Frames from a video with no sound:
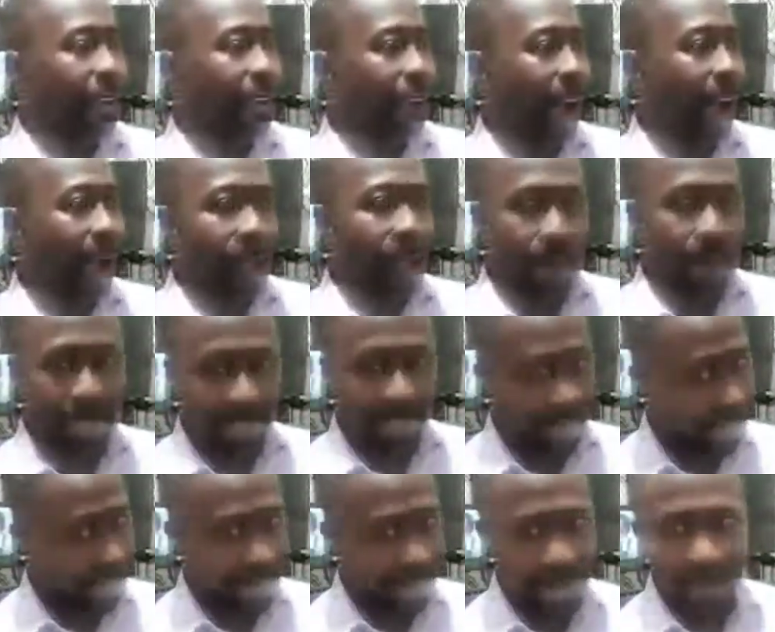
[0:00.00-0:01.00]
I was
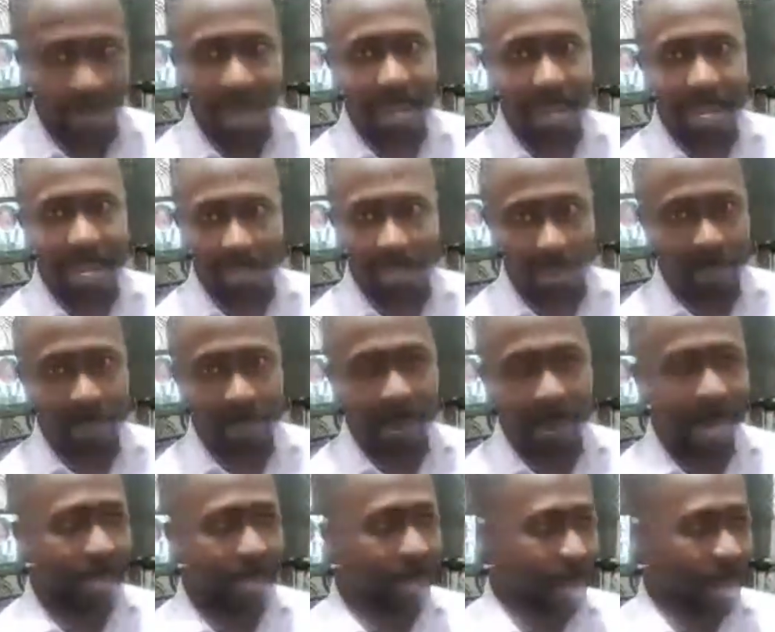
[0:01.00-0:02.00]
taken aback and
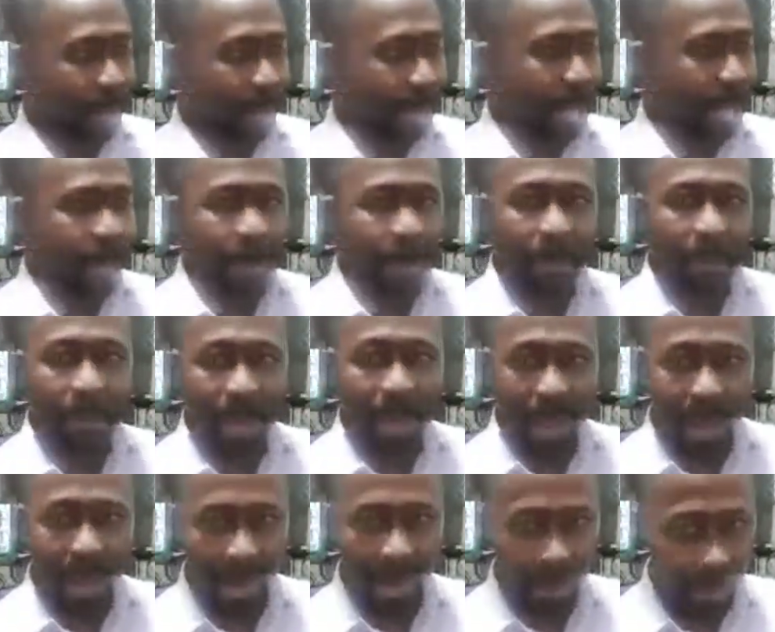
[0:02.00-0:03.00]
surprised by many people I
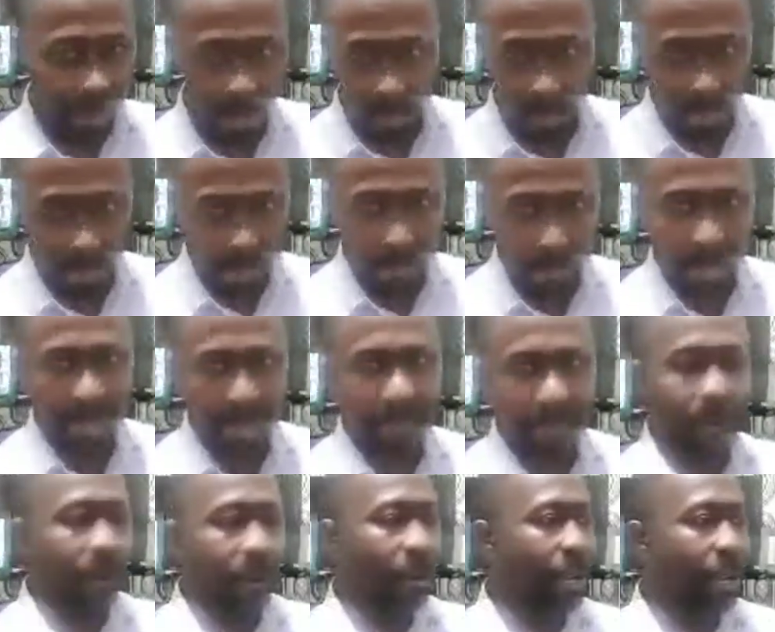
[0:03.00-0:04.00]
had great respect for,